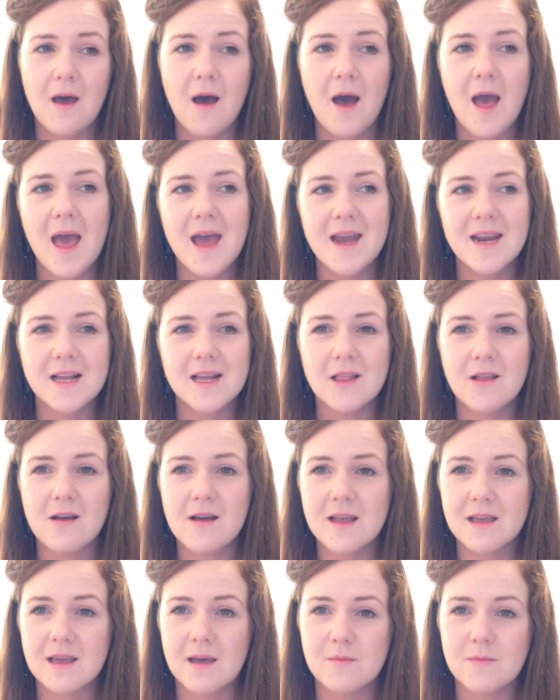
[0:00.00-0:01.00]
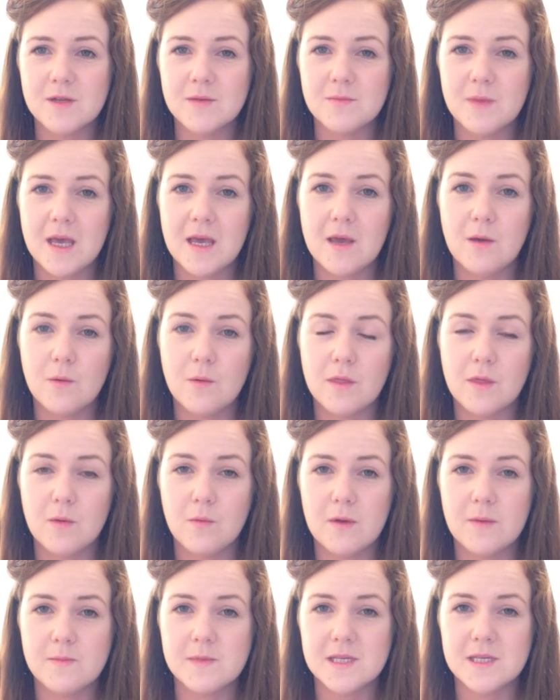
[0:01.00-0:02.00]
I had a client come to me with a
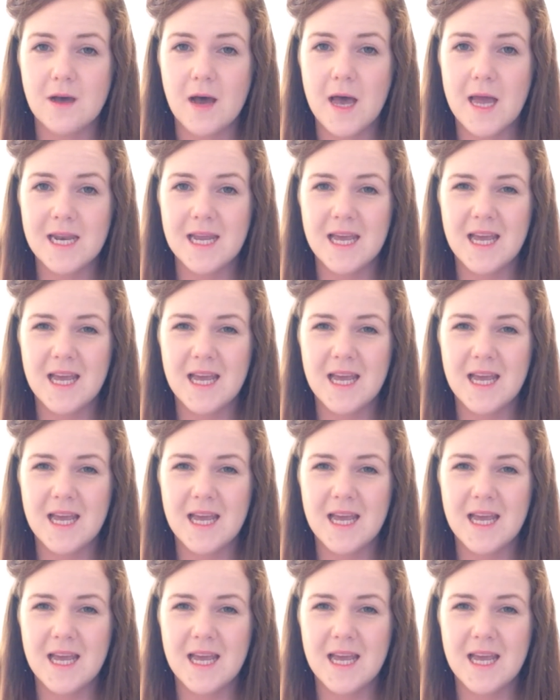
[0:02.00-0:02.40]
website,